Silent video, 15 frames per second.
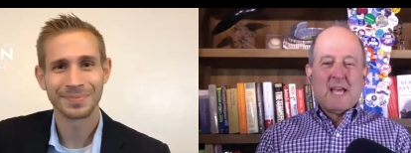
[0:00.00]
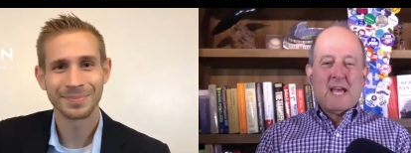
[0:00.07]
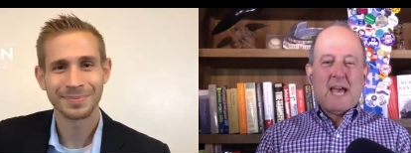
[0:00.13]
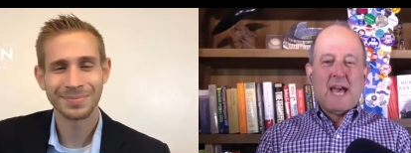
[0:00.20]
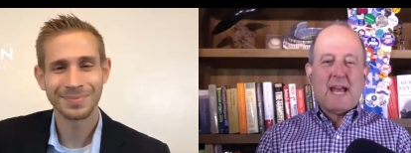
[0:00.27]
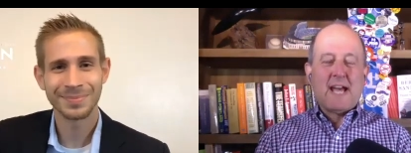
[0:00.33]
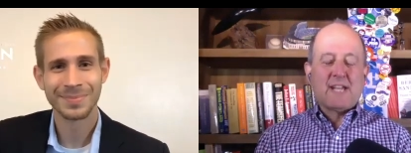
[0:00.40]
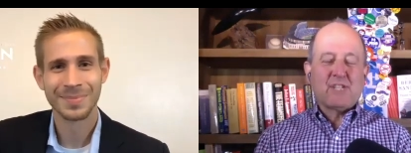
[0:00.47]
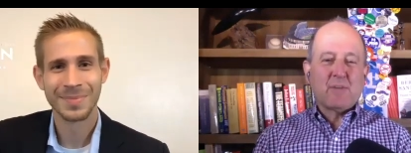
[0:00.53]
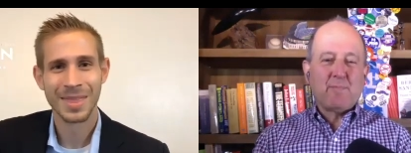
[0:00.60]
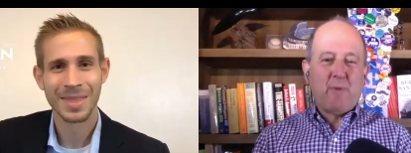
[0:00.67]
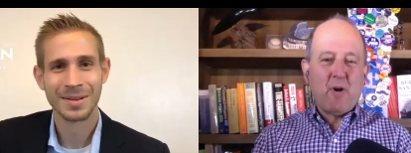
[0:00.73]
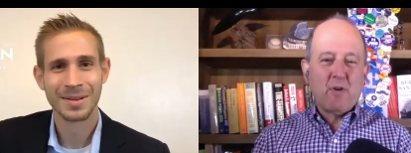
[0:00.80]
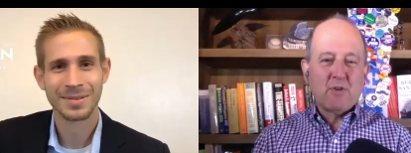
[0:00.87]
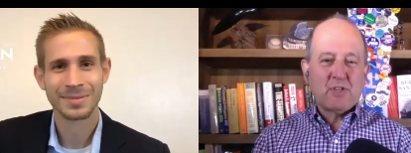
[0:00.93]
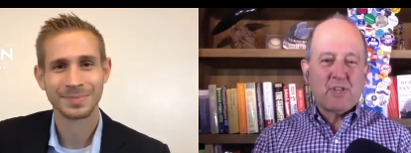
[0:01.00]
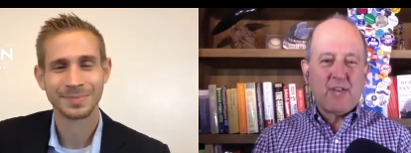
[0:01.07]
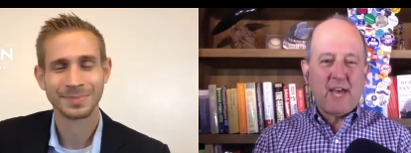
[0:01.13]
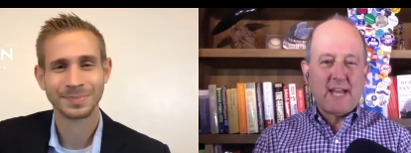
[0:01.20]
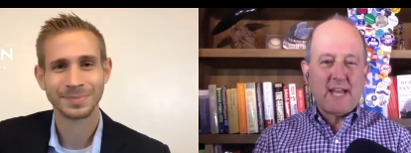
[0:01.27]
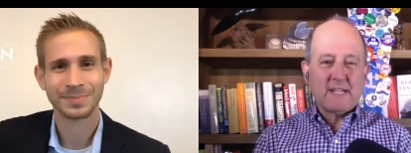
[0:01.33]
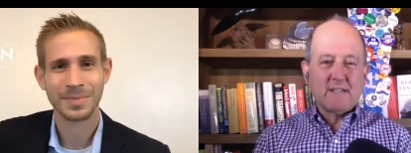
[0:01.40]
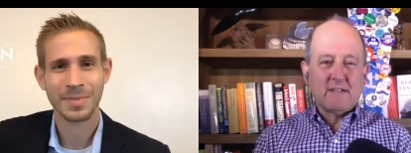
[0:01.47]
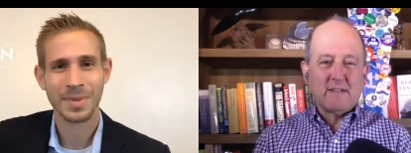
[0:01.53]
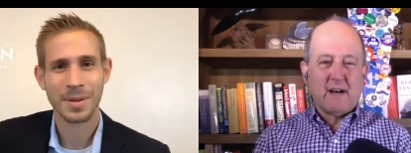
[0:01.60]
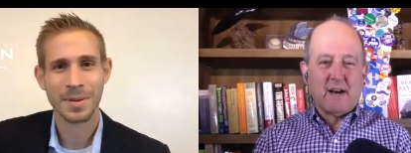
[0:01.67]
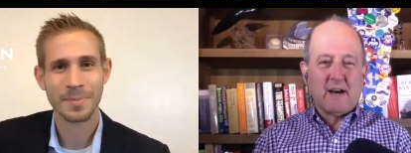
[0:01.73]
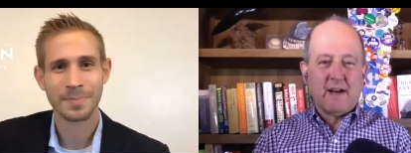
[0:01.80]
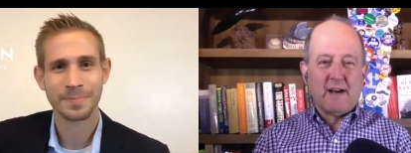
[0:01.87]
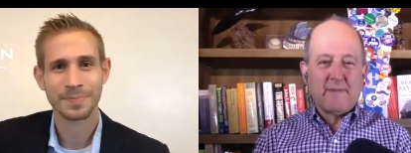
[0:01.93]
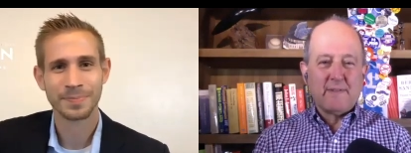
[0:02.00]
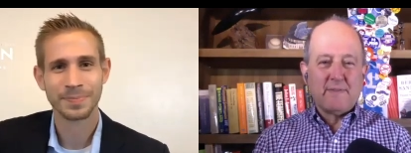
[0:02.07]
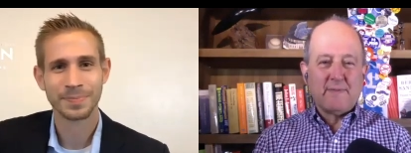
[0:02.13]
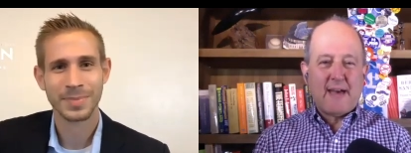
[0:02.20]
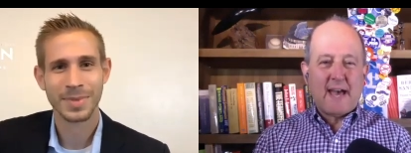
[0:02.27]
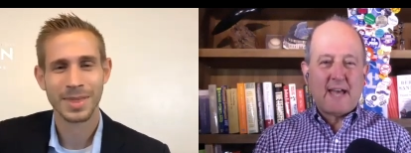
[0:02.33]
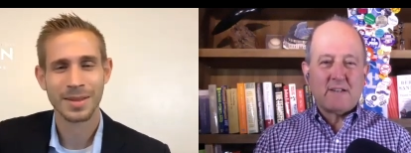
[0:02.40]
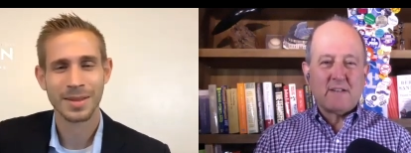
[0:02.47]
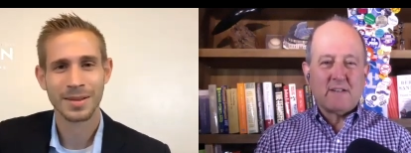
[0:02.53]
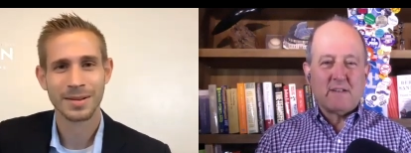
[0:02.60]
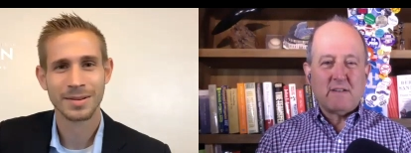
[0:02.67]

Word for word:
Speaker 1: And I suppose that uh, that